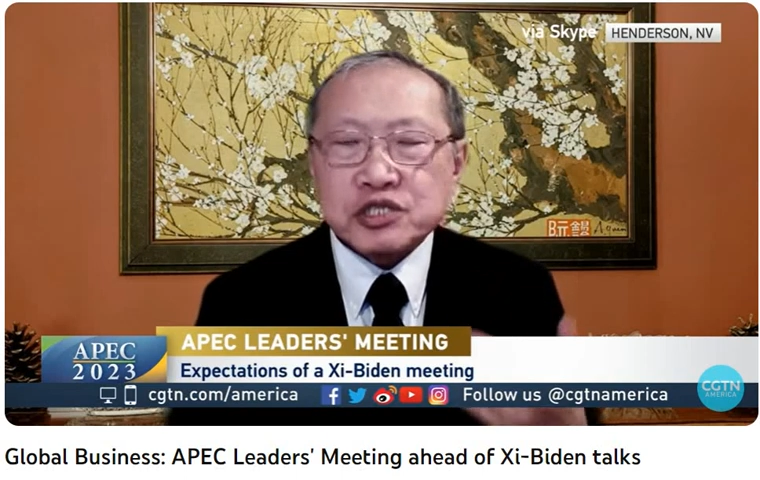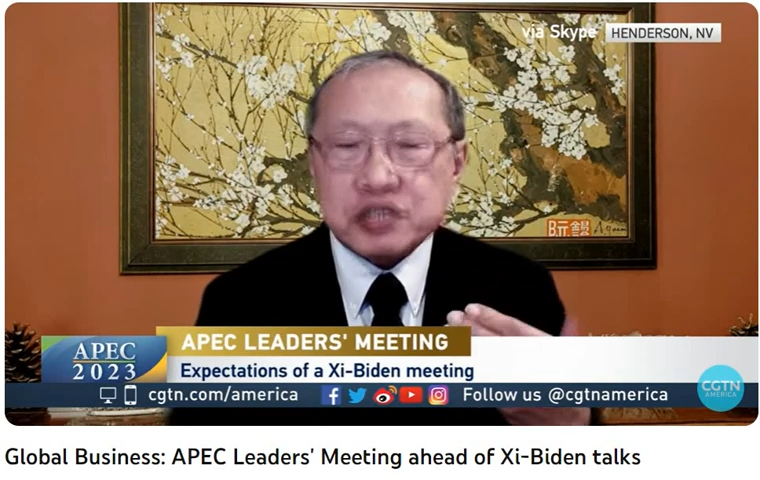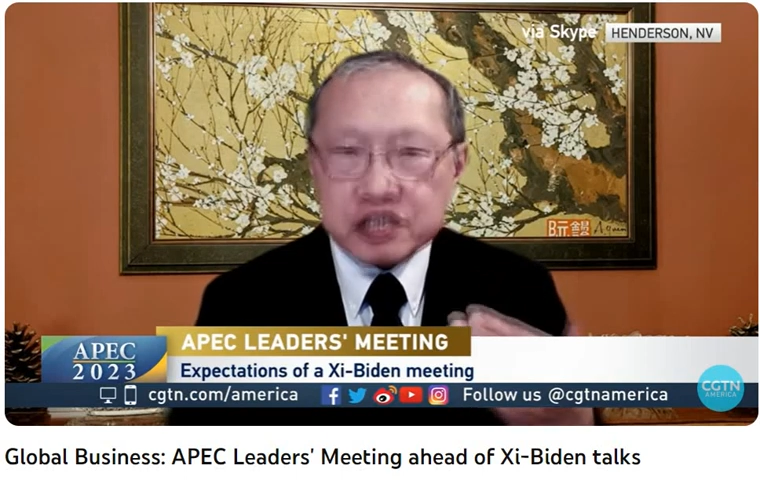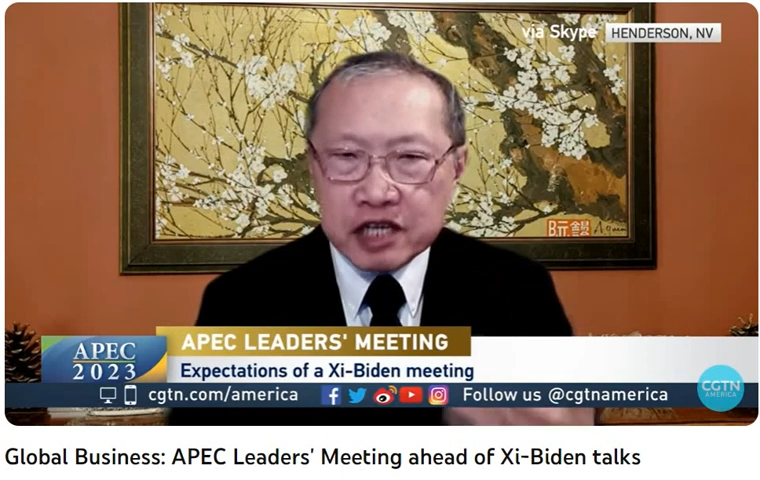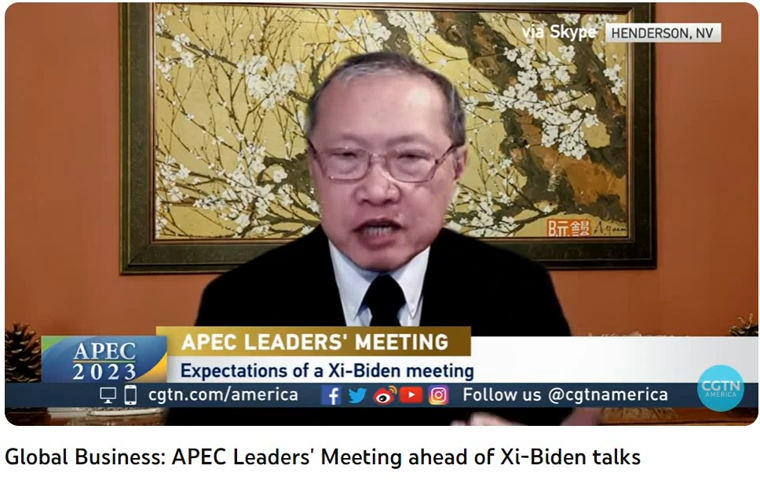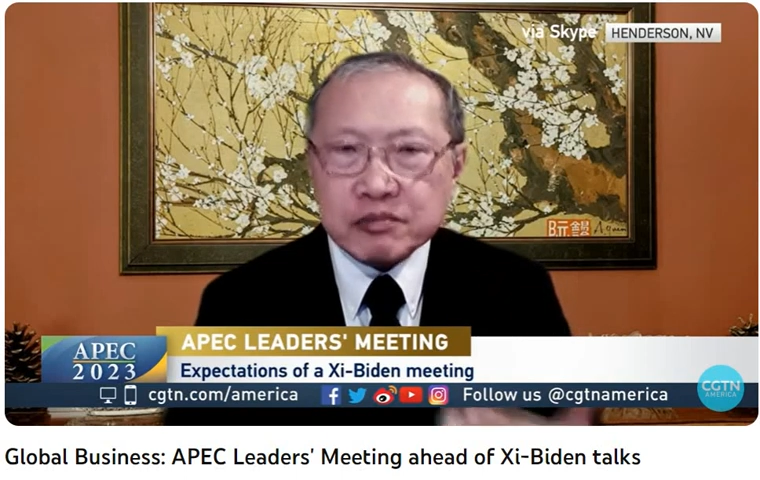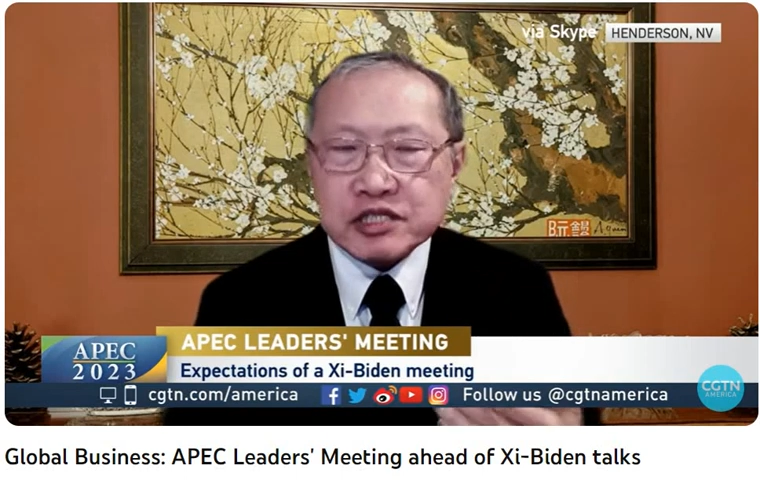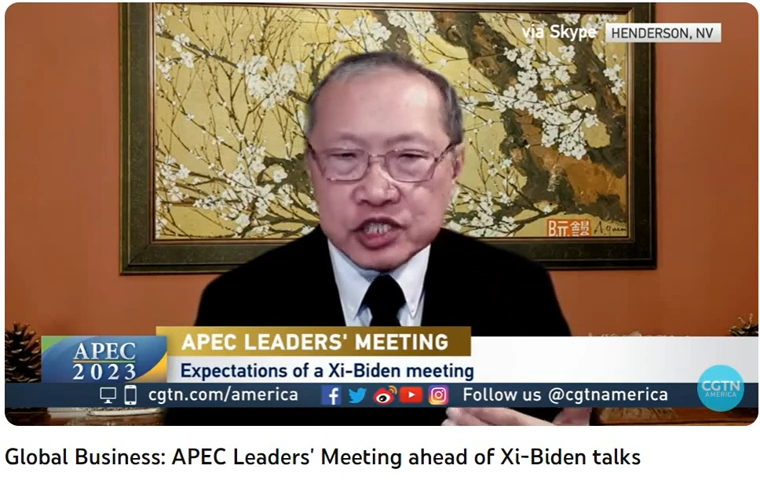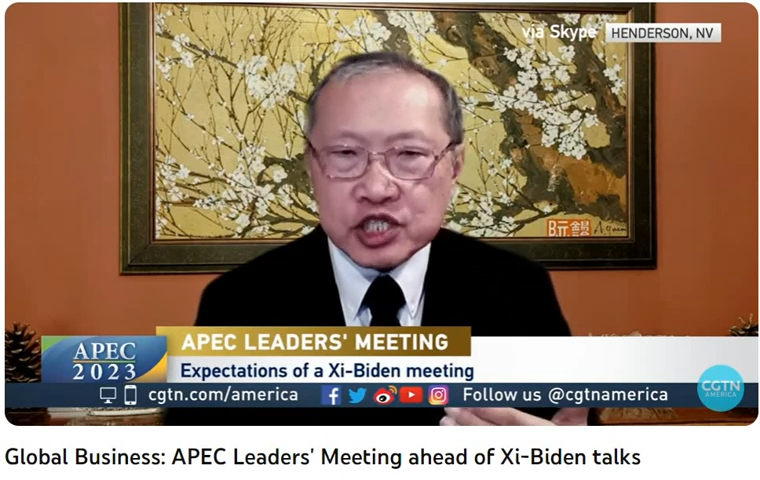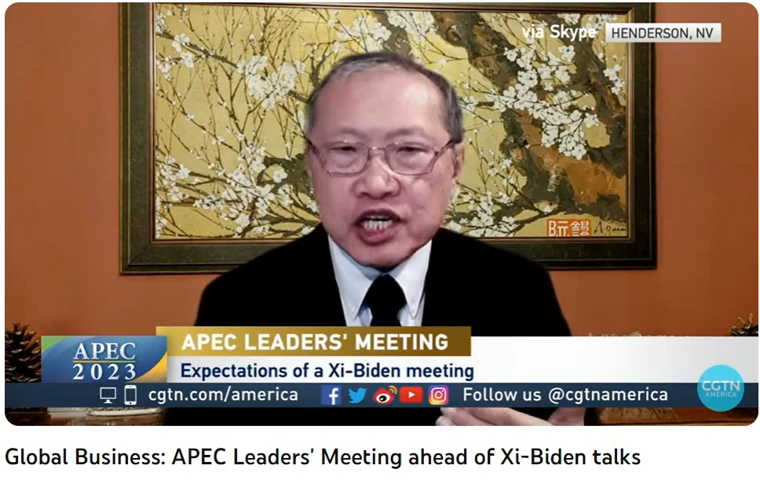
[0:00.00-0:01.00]
to come
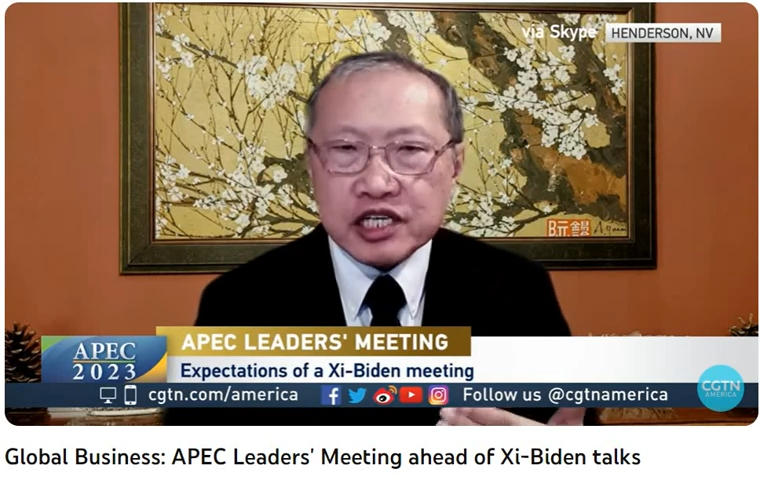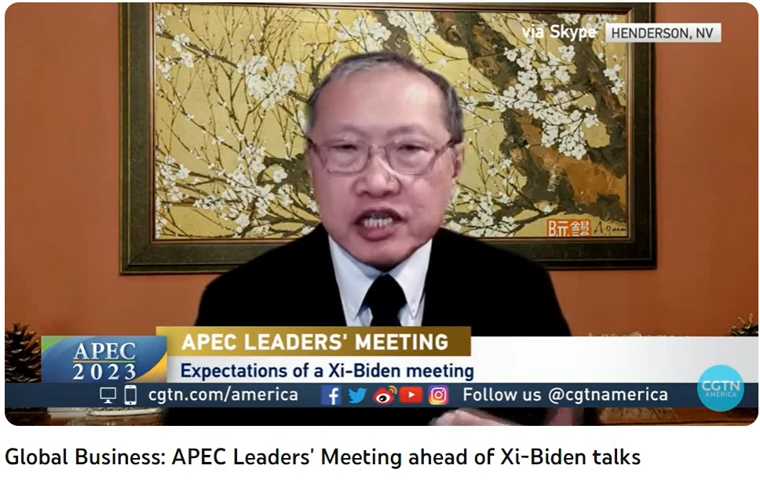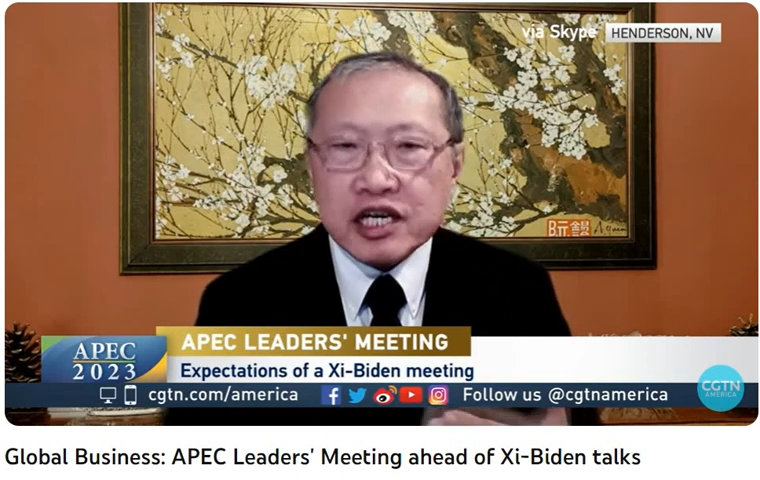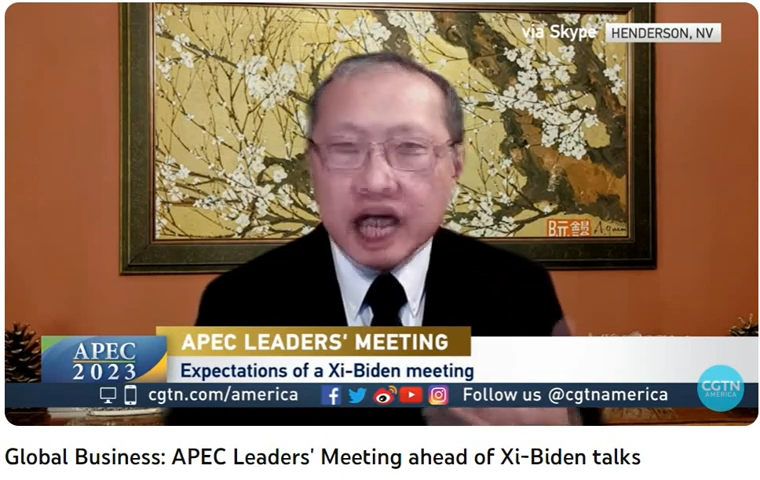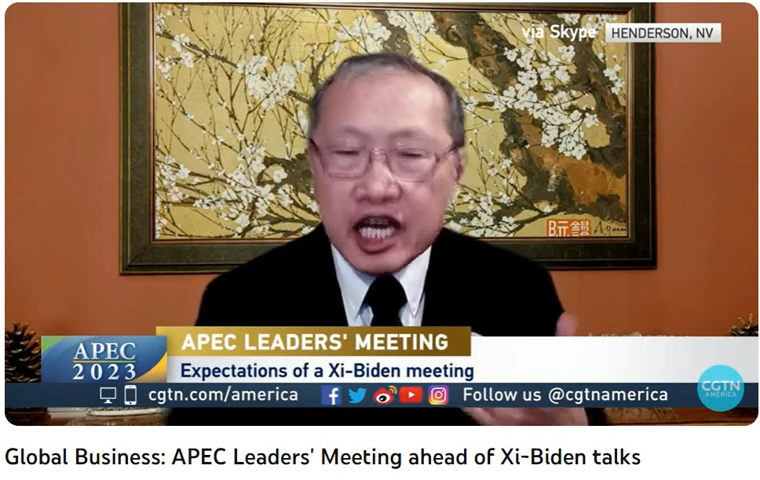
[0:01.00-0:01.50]
into China